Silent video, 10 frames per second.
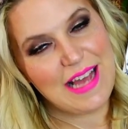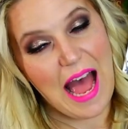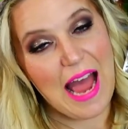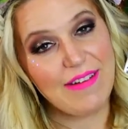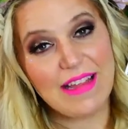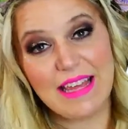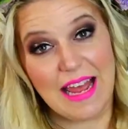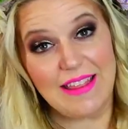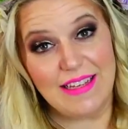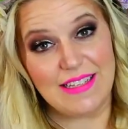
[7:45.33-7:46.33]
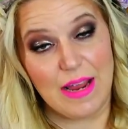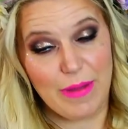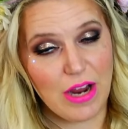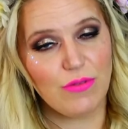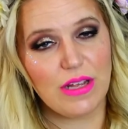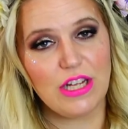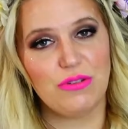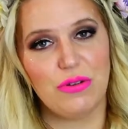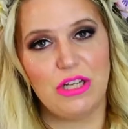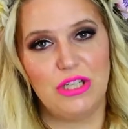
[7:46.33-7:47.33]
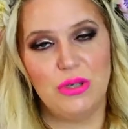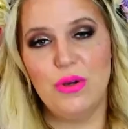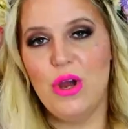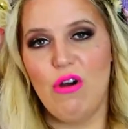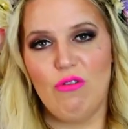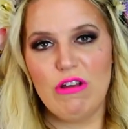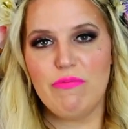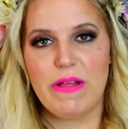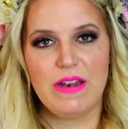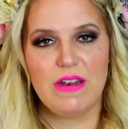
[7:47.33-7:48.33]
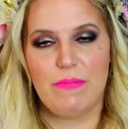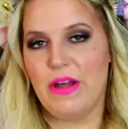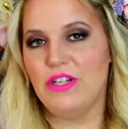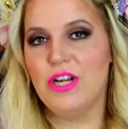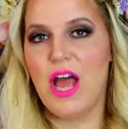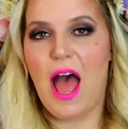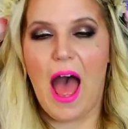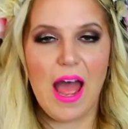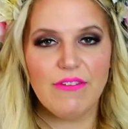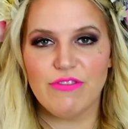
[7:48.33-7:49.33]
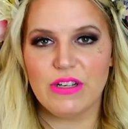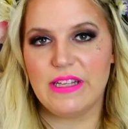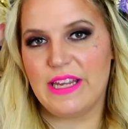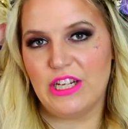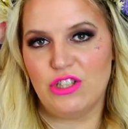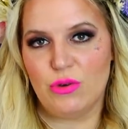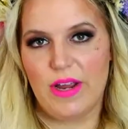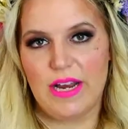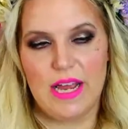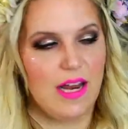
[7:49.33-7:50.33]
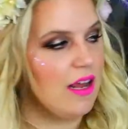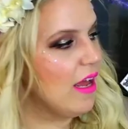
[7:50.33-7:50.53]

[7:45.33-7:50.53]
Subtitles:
I really like this game. I really, truly do. We've played it a bunch. I've really enjoyed it.